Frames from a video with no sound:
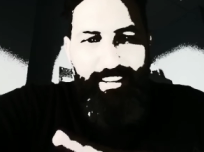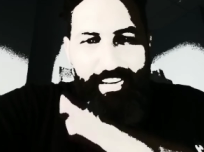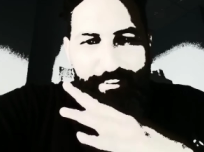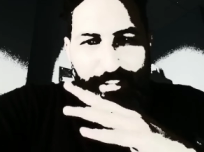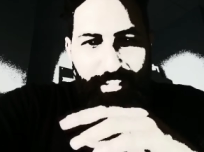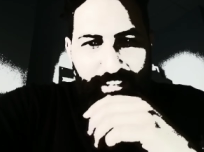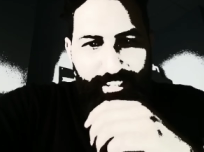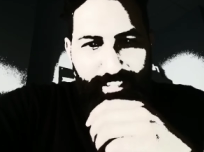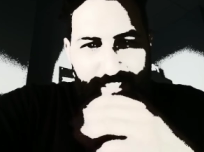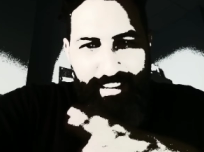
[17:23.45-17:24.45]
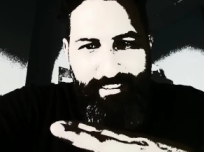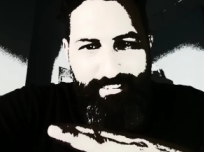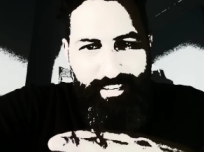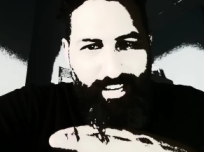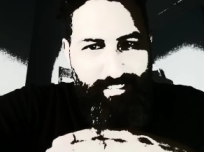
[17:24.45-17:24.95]
everything got to take into
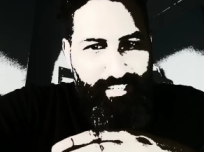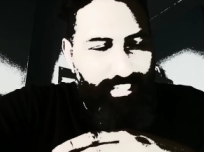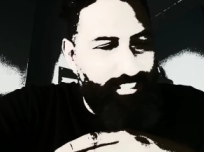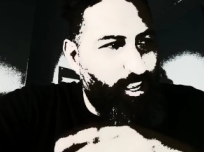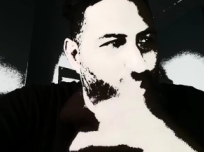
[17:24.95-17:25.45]
context.